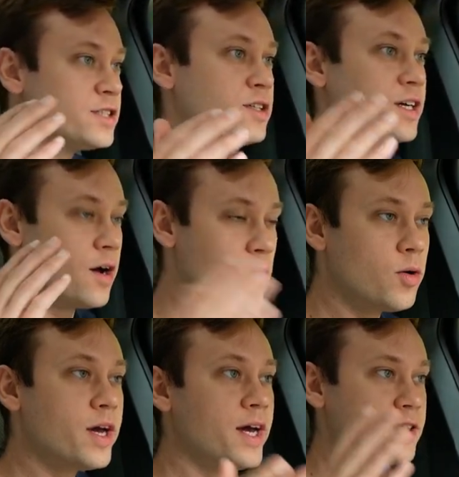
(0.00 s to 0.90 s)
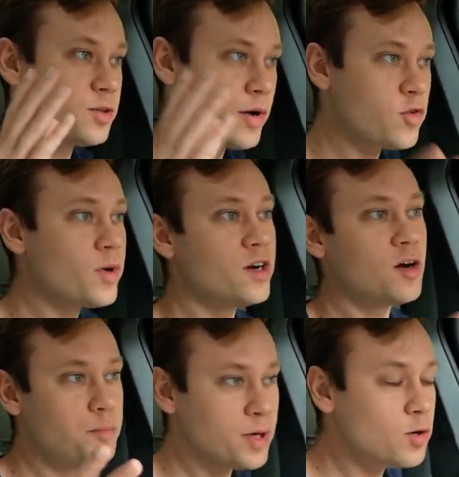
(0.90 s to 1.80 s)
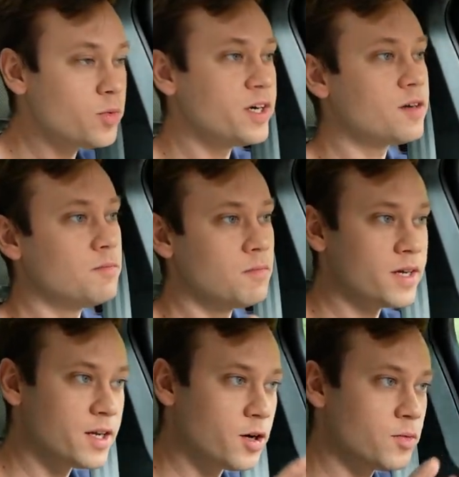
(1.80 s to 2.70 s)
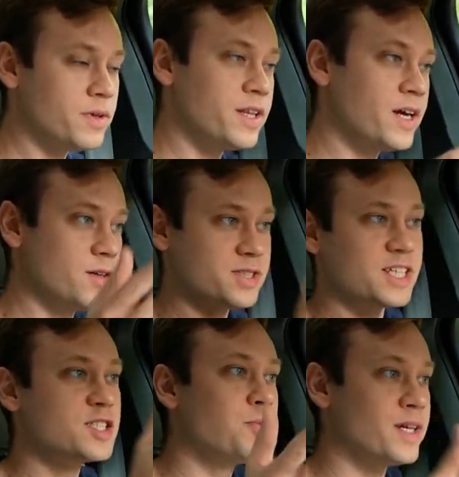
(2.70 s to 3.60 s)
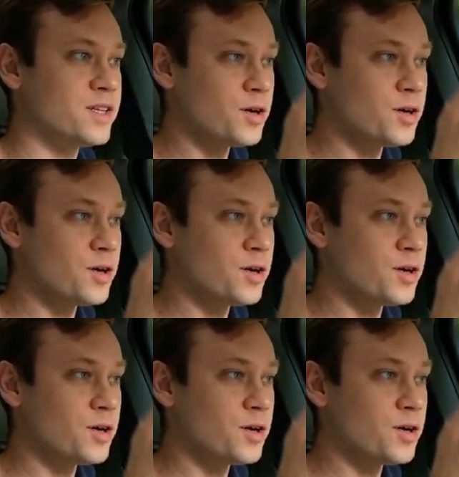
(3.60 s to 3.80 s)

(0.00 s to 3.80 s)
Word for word: So it's like, okay, so everyone in our build week you know, it was like split.